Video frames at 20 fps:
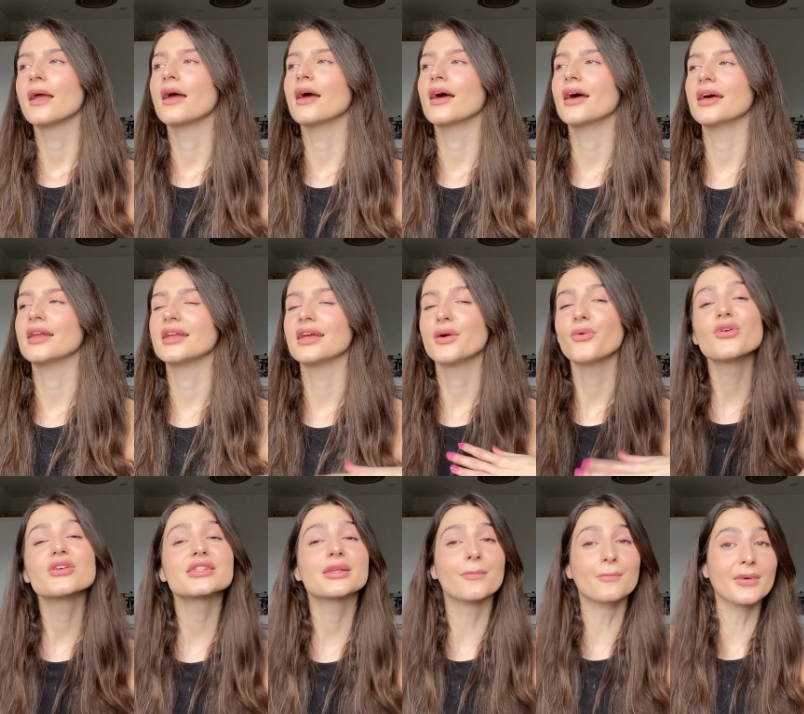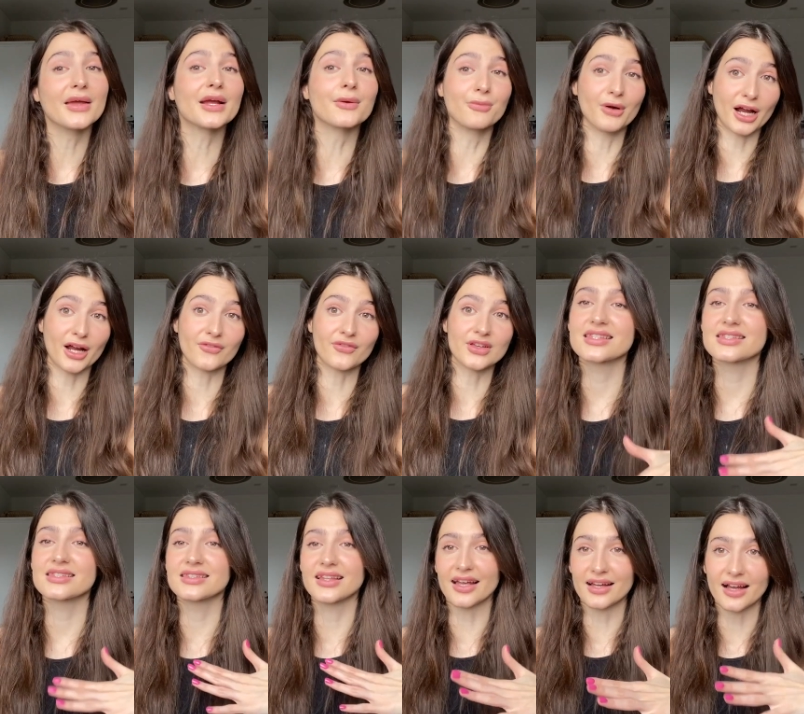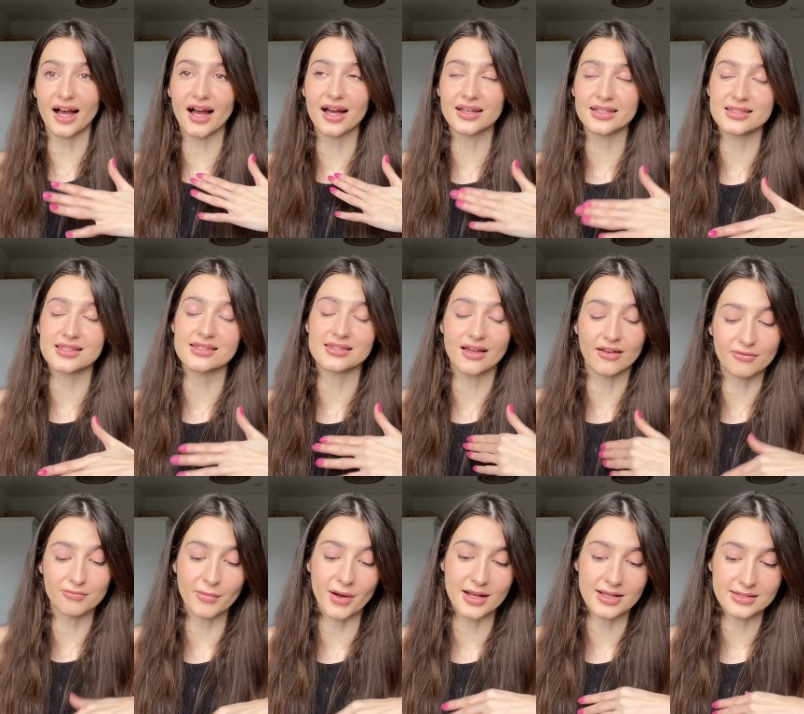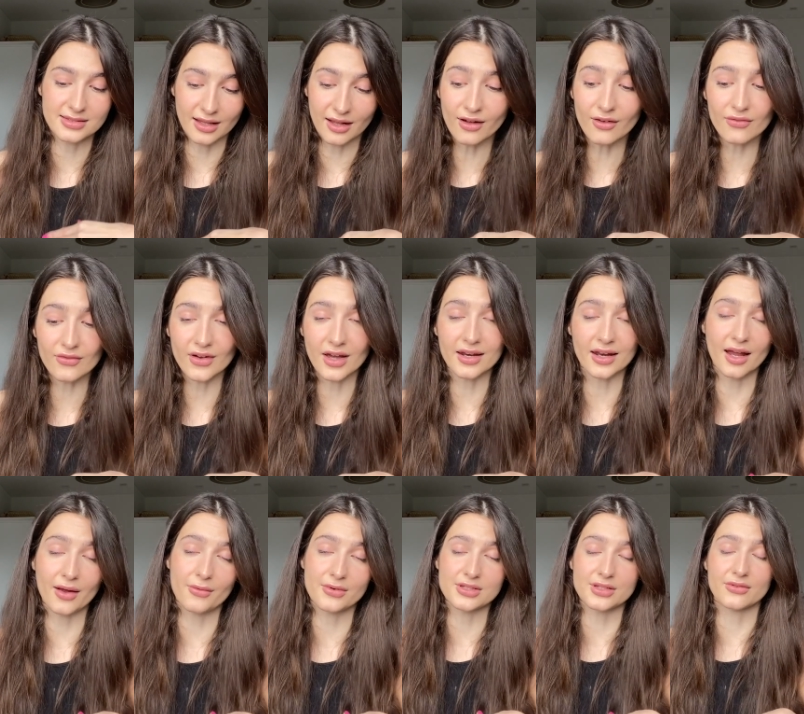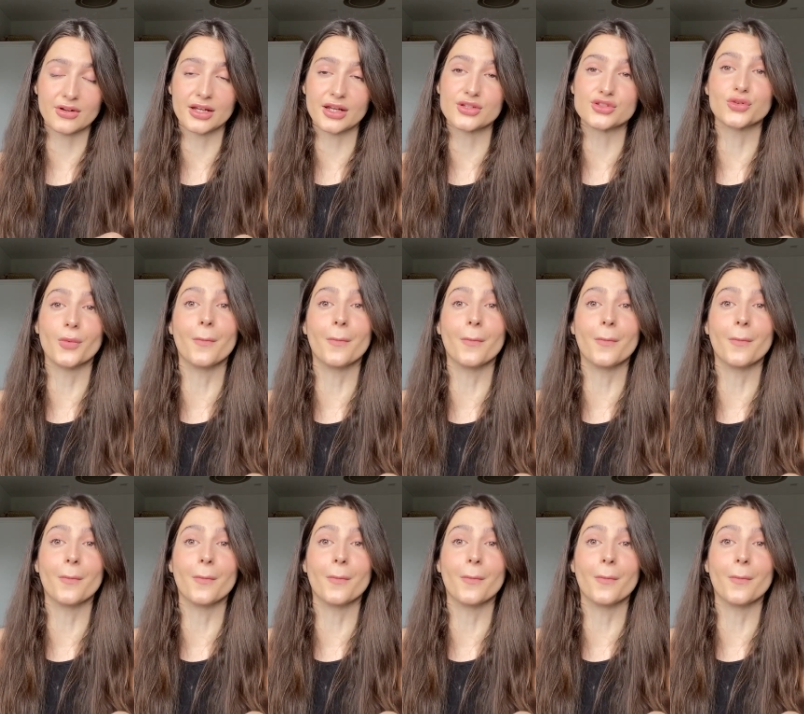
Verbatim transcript: and it was a big breakfast. Like I stuffed myself and I was ready to